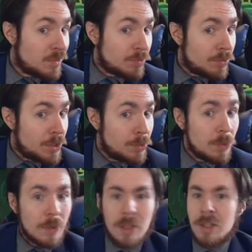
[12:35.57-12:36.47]
Pretty
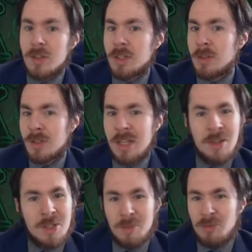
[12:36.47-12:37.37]
cool. So say
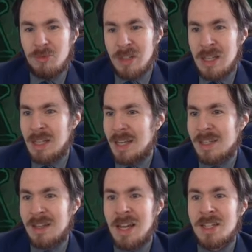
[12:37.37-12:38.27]
there's some really
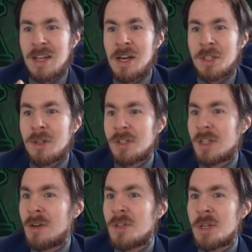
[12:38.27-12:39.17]
nice odd cost
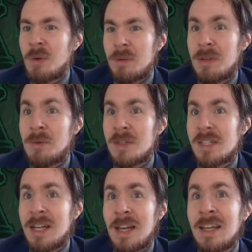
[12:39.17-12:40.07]
cards that you want to play with
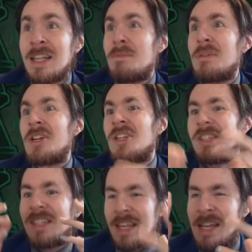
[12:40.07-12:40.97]
this guy, but you
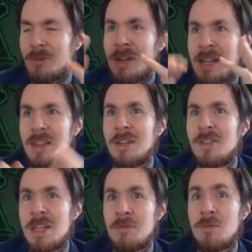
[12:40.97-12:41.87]
just can't quite get there.
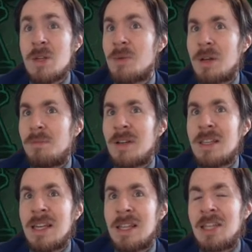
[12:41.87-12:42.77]
Say you really want to play
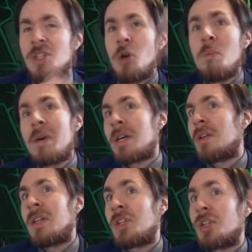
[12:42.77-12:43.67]
that
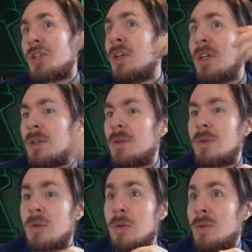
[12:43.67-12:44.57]
Tomebound Lich,
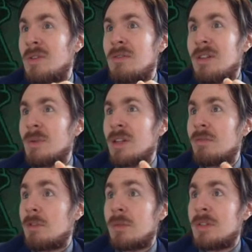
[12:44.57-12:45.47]
or you really want to
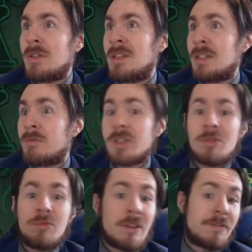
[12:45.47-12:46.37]
throw in a
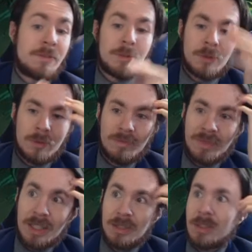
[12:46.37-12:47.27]
Risen Reef, or
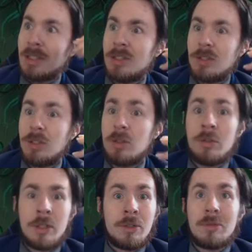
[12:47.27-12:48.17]

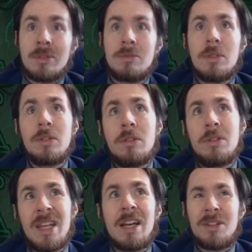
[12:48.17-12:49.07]
Oro, or well,
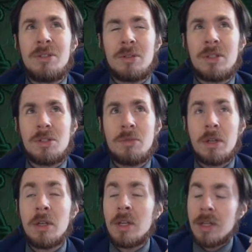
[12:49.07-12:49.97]
Euro costs
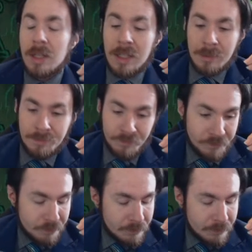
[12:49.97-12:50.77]
3.